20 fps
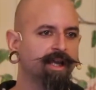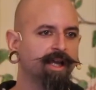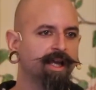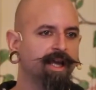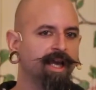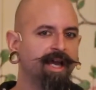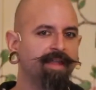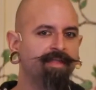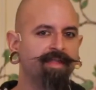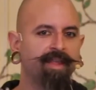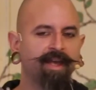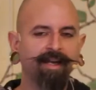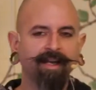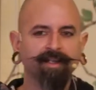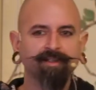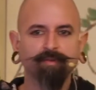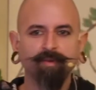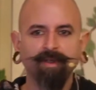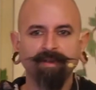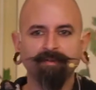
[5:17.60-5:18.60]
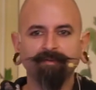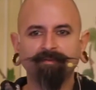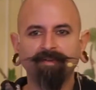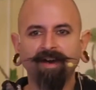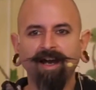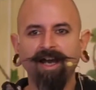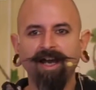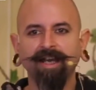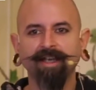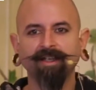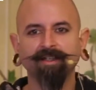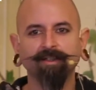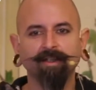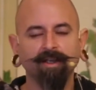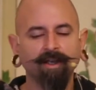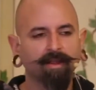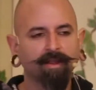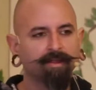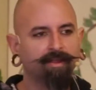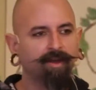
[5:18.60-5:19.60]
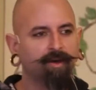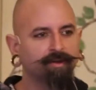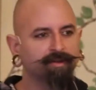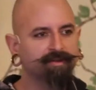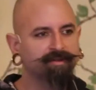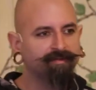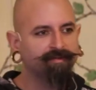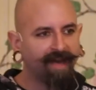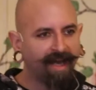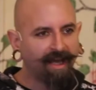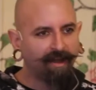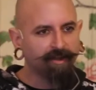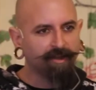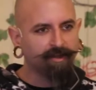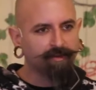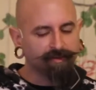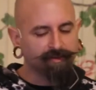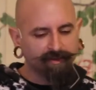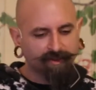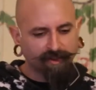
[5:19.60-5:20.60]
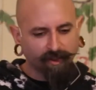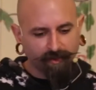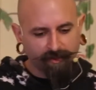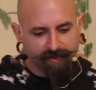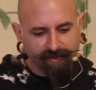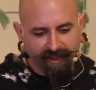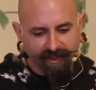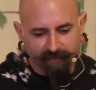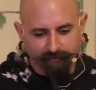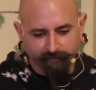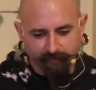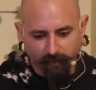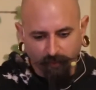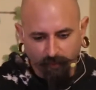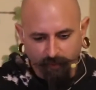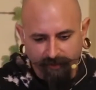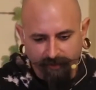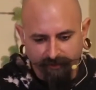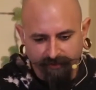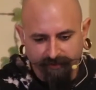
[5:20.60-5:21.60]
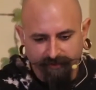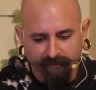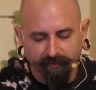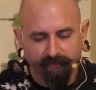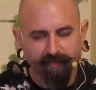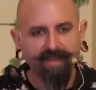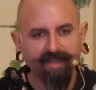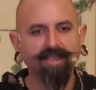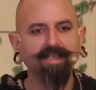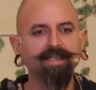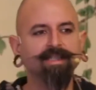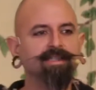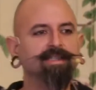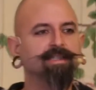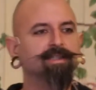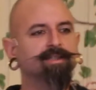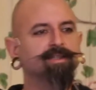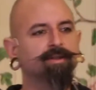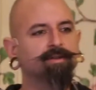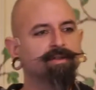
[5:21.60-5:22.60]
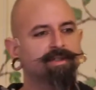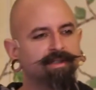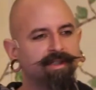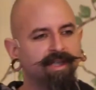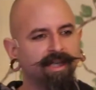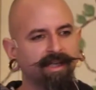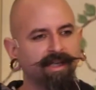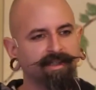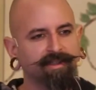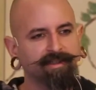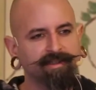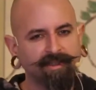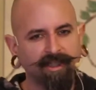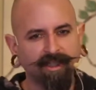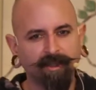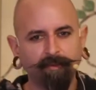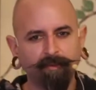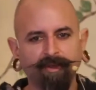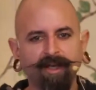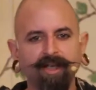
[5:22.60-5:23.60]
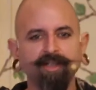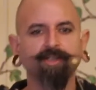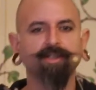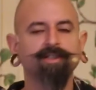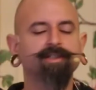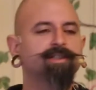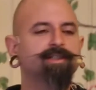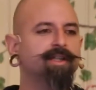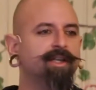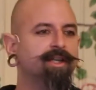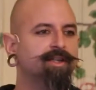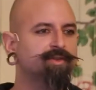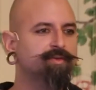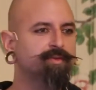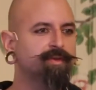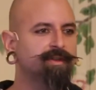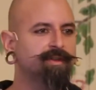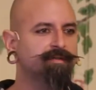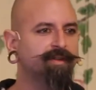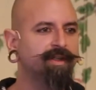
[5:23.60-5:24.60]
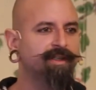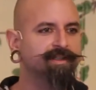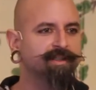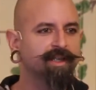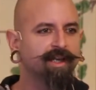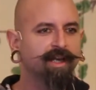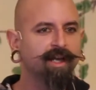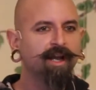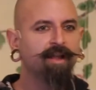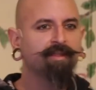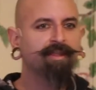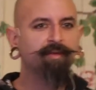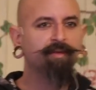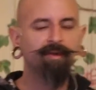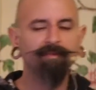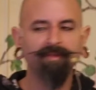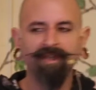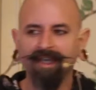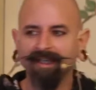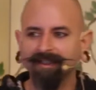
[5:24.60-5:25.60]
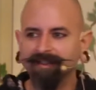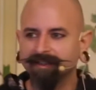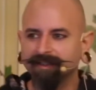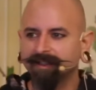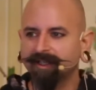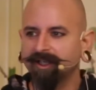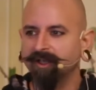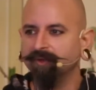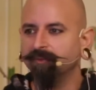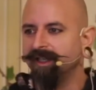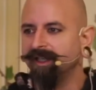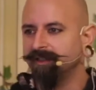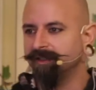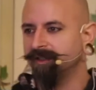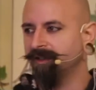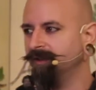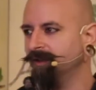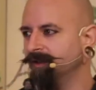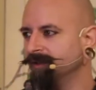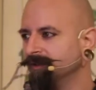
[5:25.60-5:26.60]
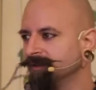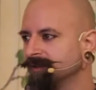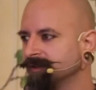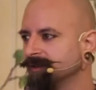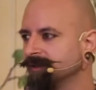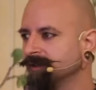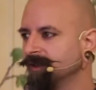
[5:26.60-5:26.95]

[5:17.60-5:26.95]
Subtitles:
And then as we find those values, those important pieces, those things that are precious to each one of us, that we begin to commit to those.